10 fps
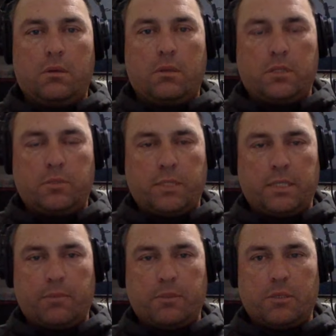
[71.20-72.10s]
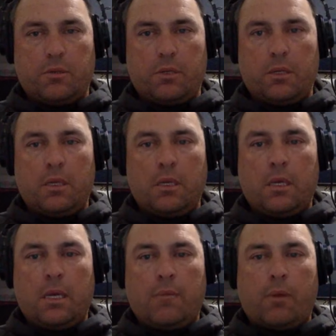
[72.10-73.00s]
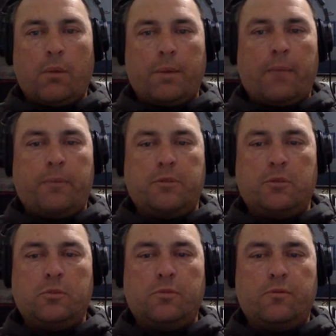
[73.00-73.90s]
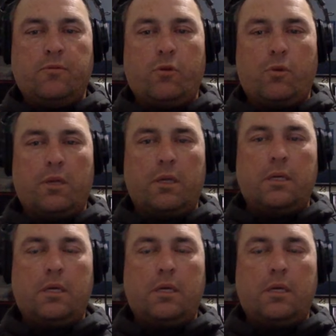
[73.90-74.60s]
this week's episode and probably episodes moving forward.